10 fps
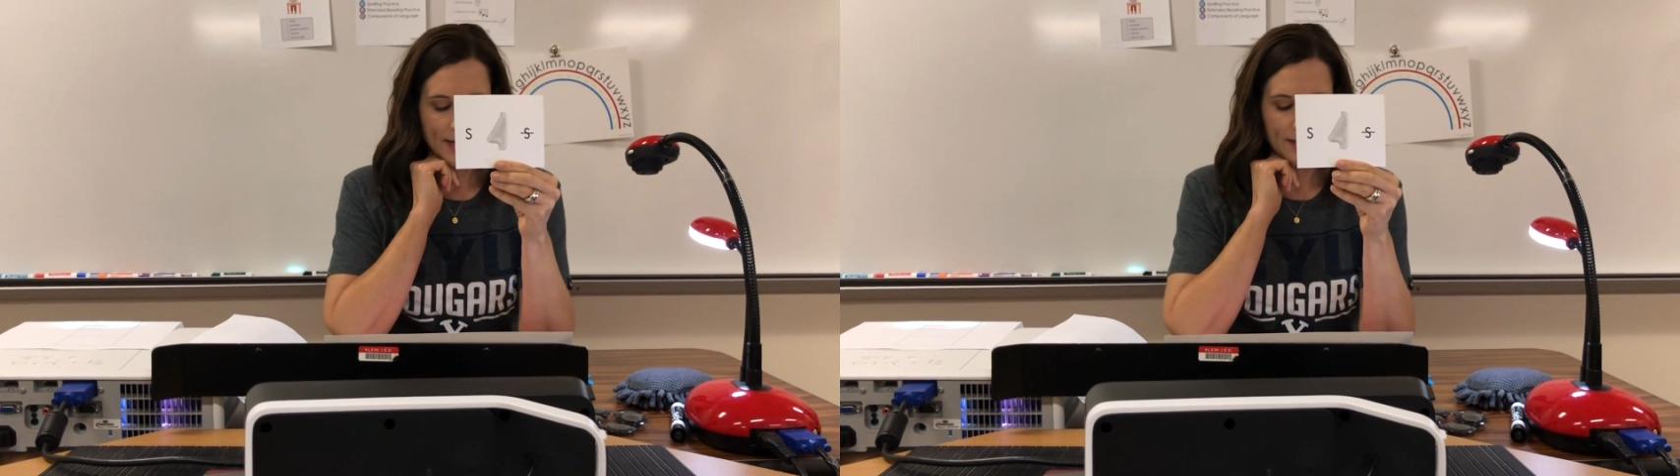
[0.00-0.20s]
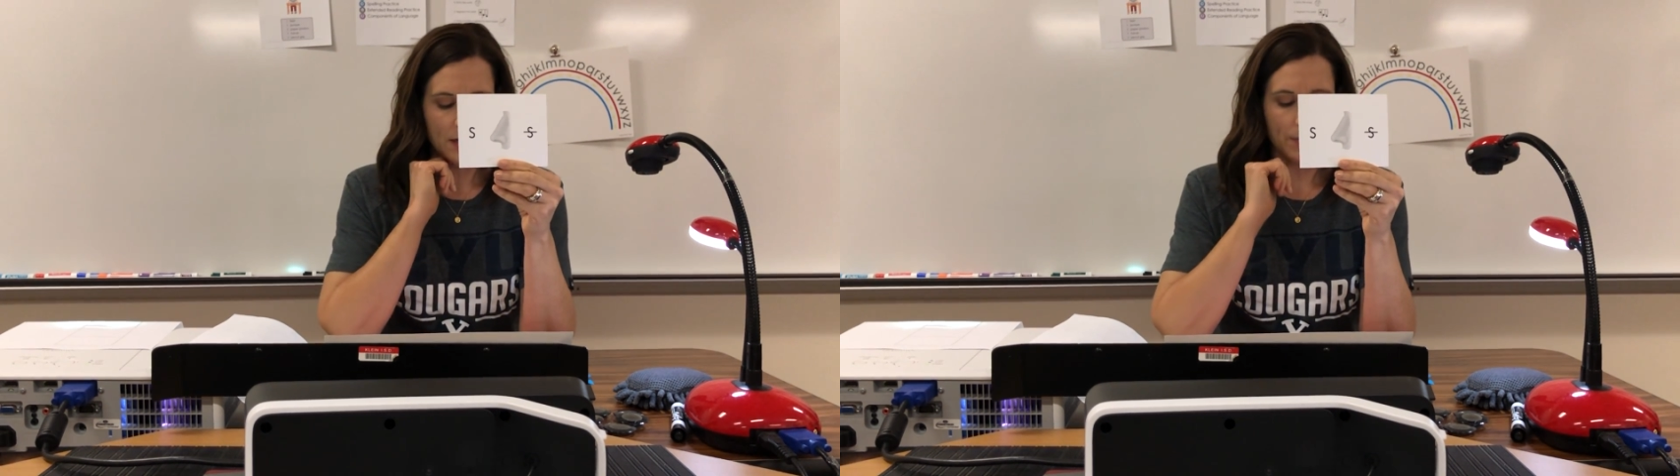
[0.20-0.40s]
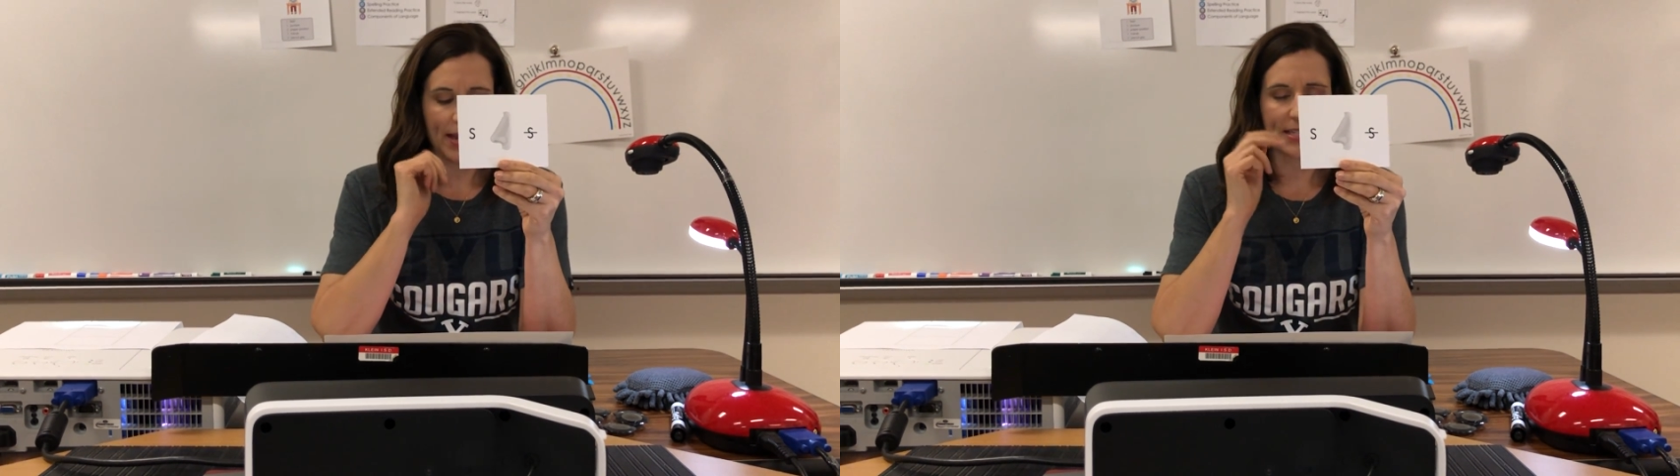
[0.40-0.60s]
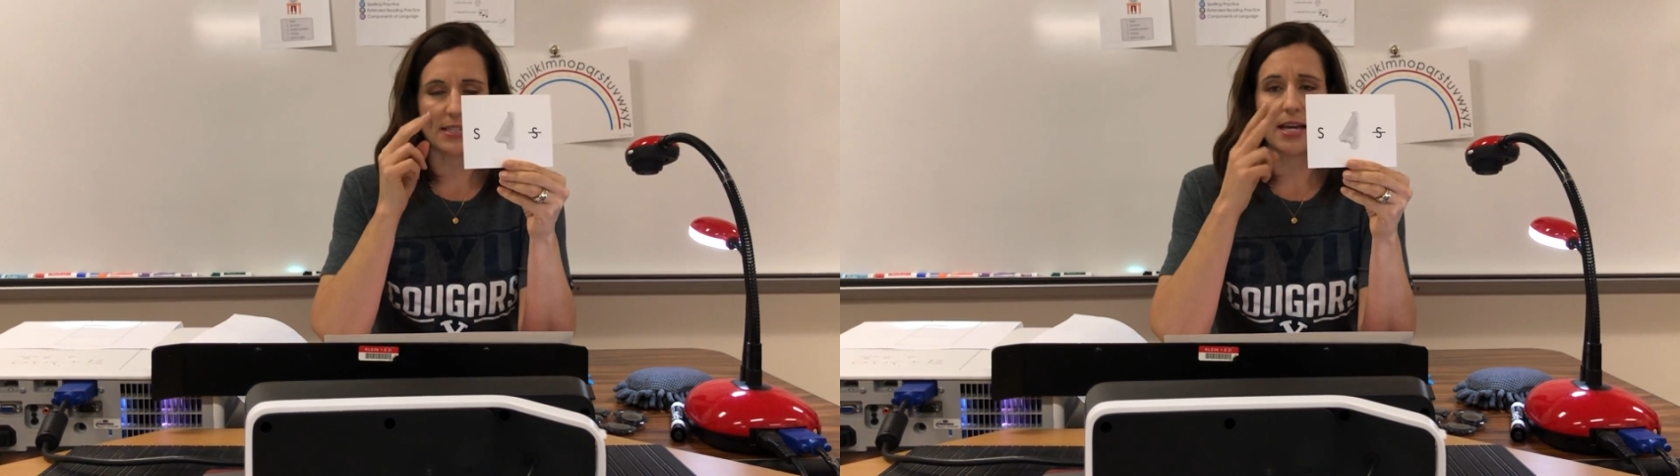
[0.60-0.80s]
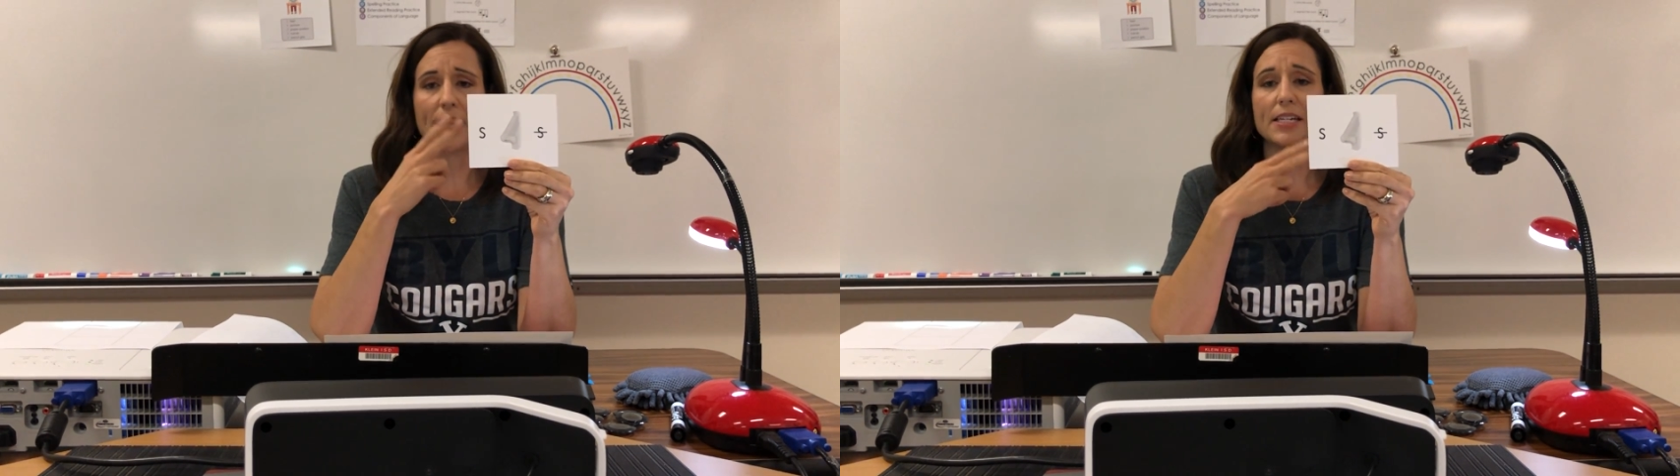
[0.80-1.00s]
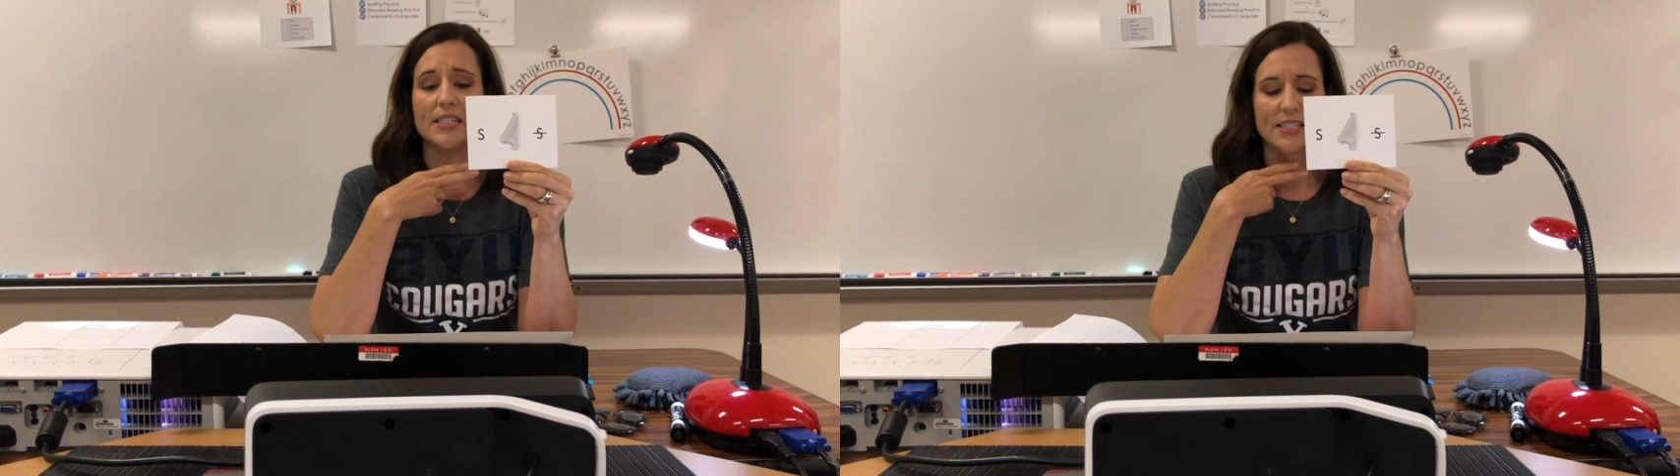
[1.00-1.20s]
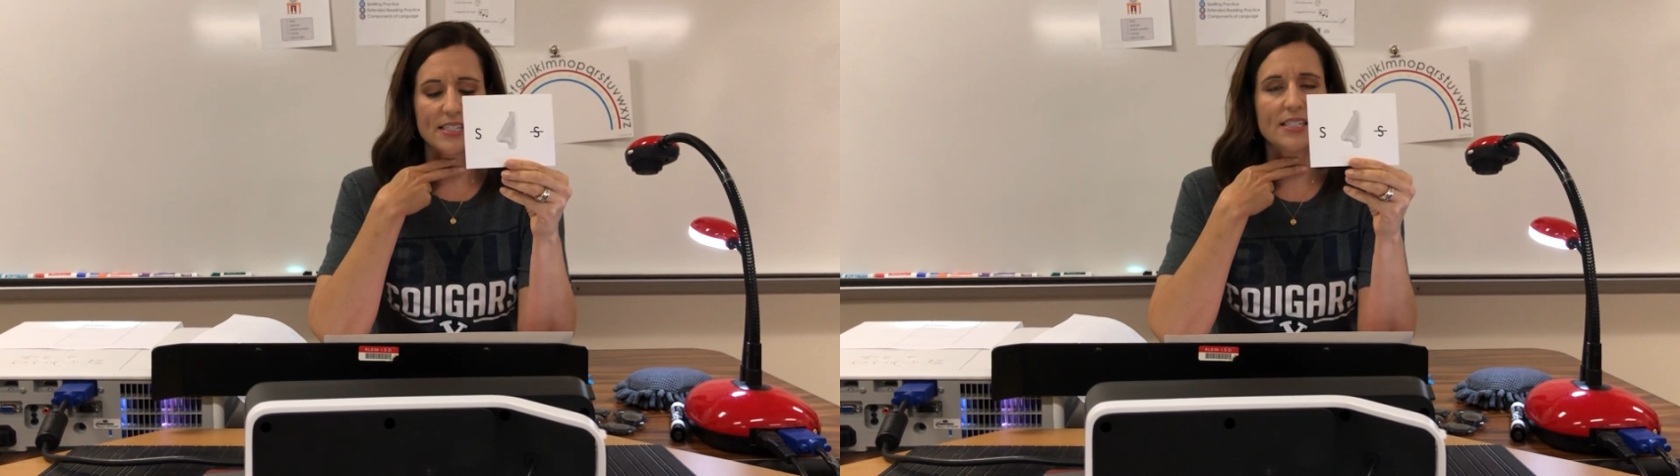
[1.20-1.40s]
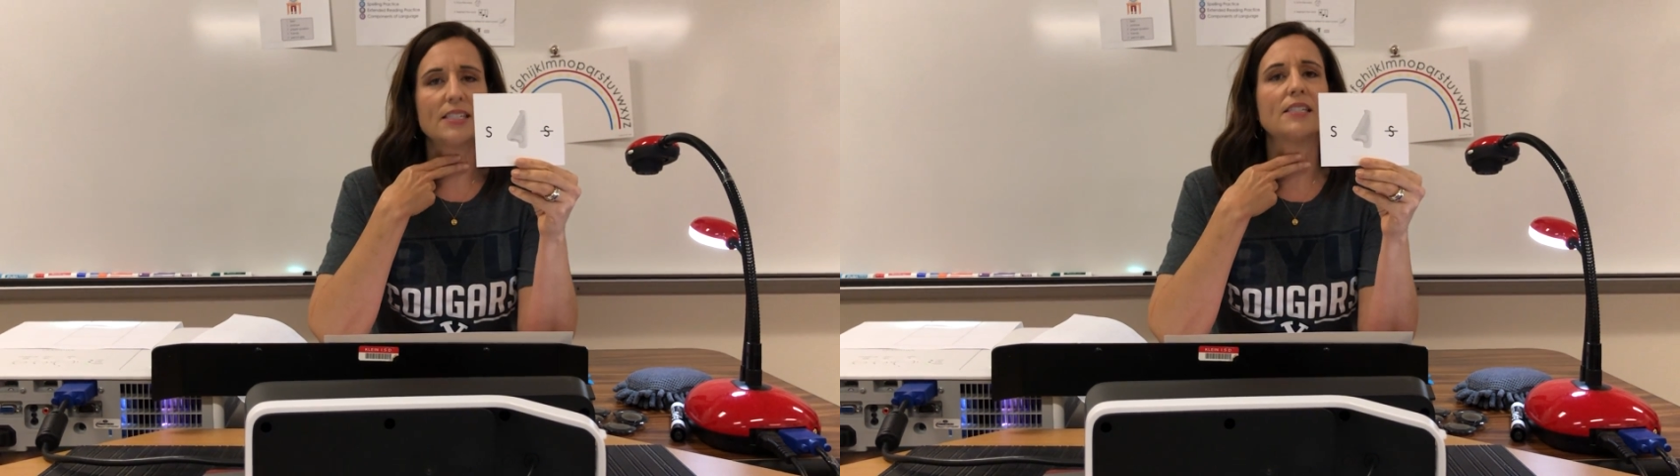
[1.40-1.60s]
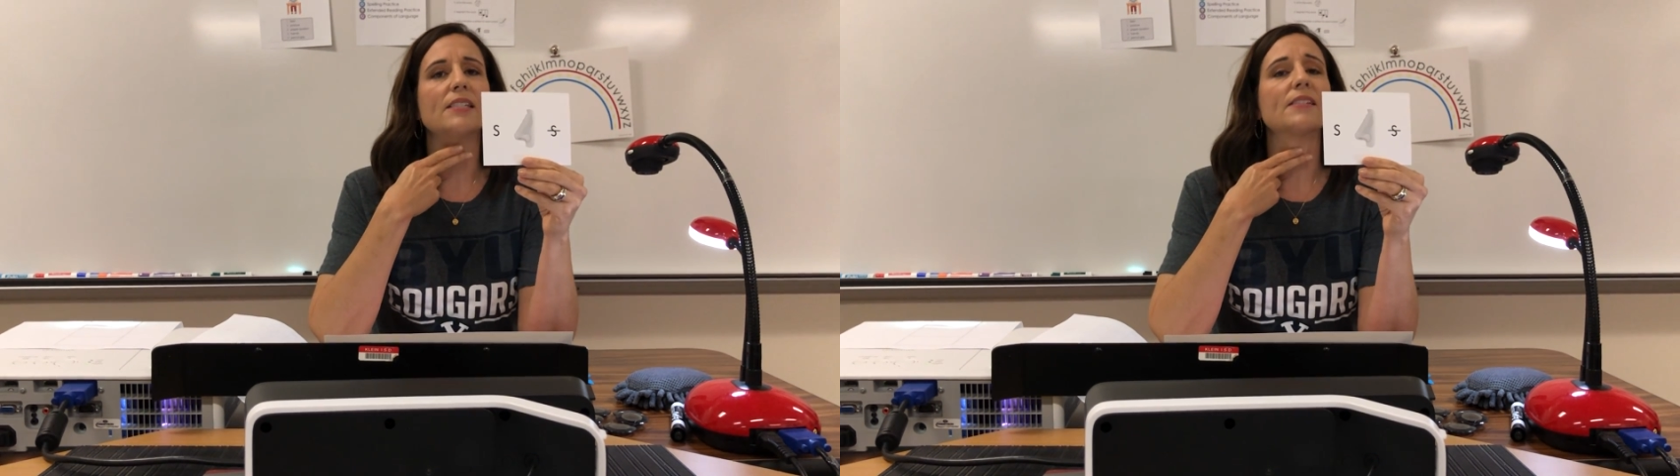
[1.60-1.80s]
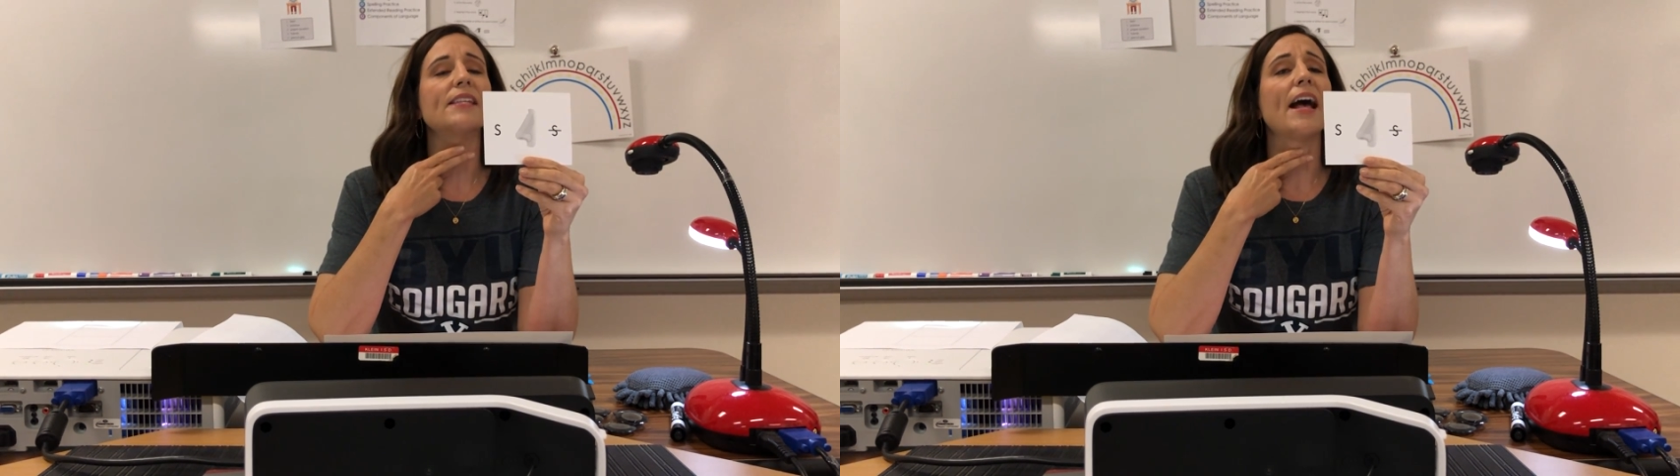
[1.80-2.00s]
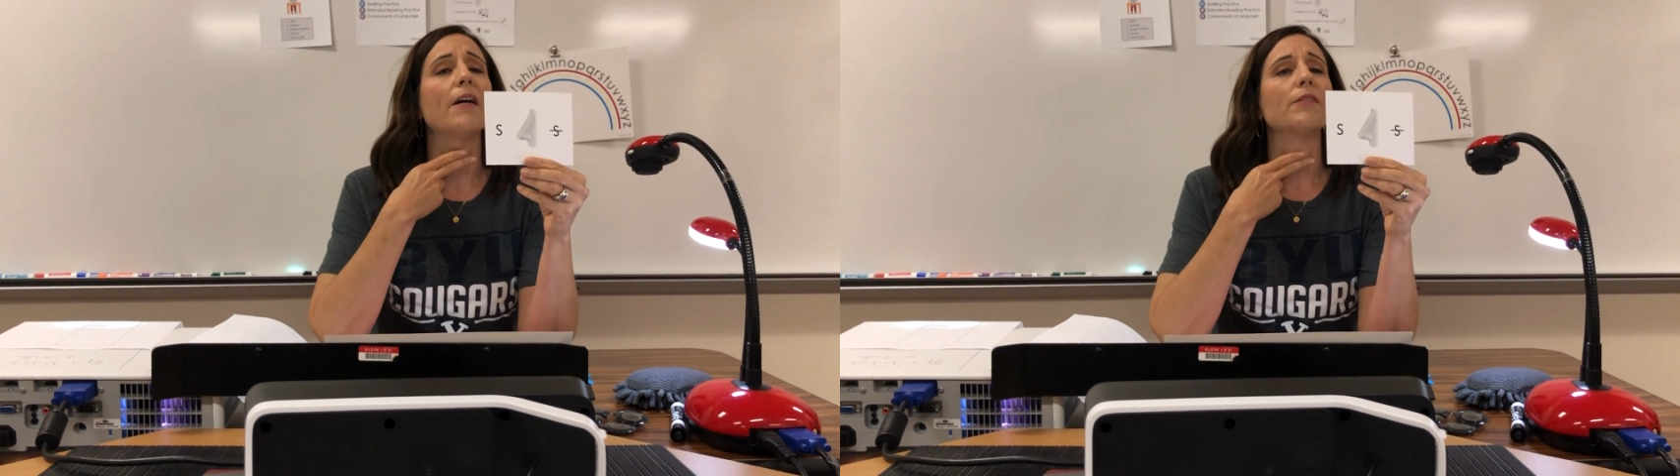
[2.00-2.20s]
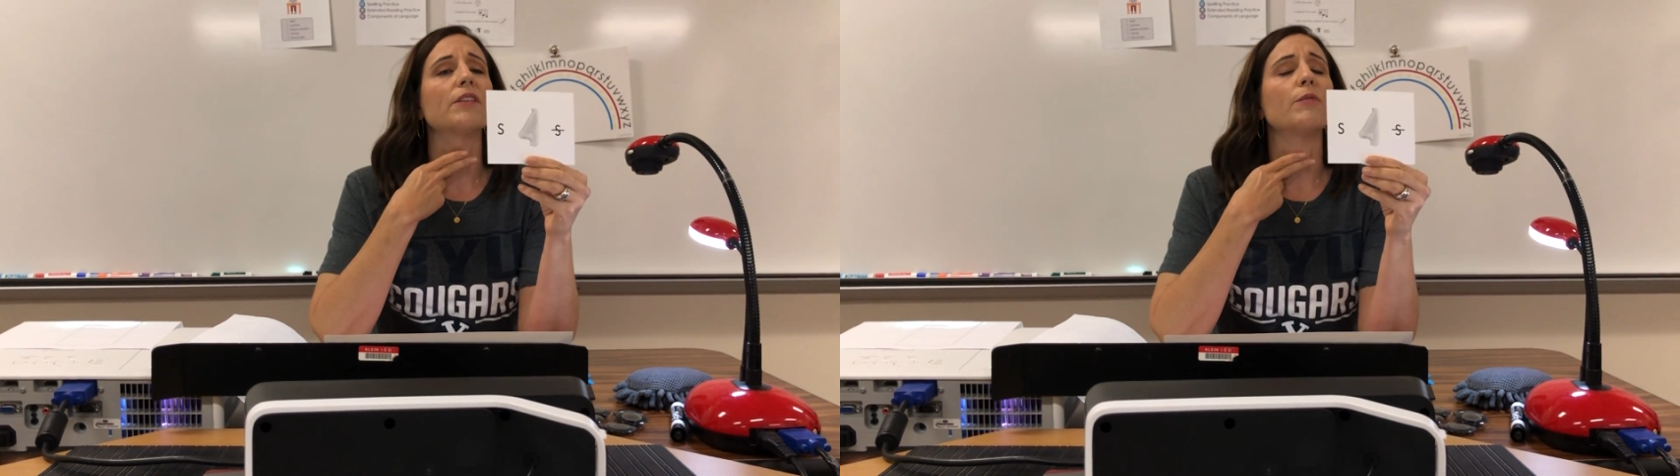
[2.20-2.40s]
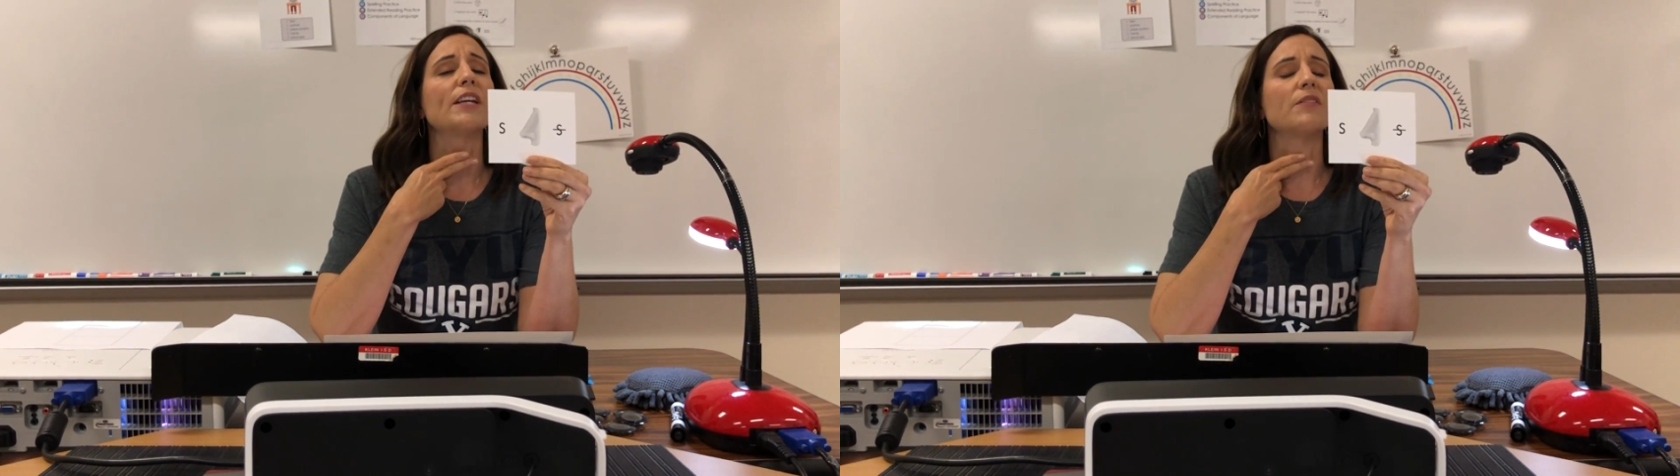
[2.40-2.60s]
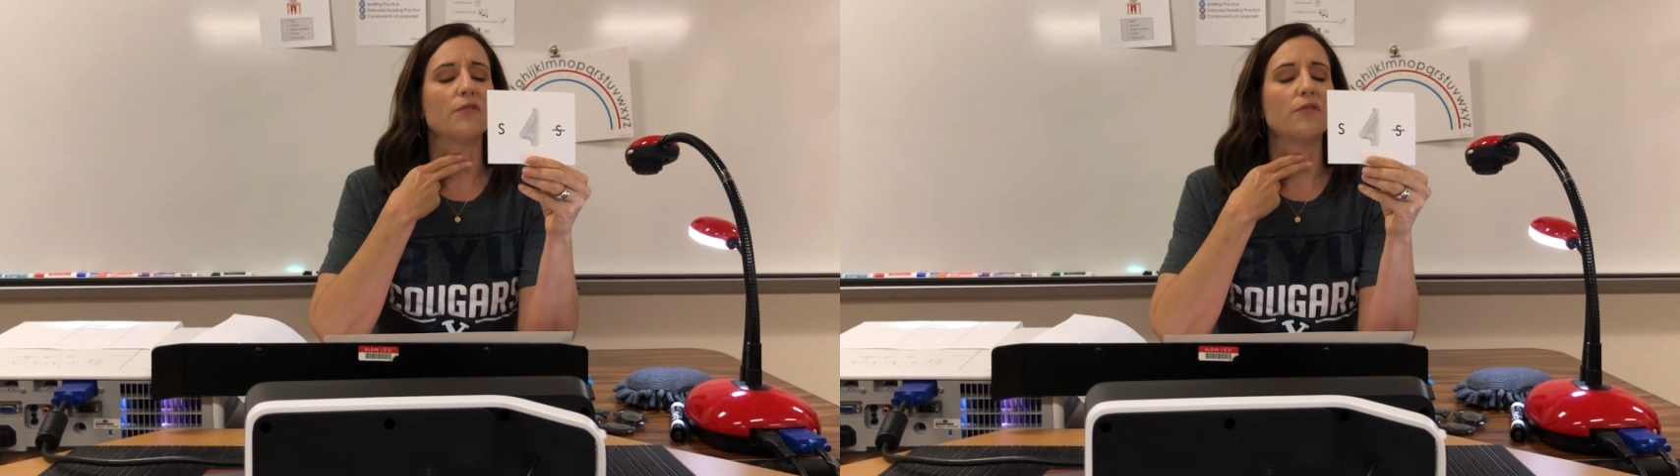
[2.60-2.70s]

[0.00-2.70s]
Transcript: it that it makes the Z sound that we can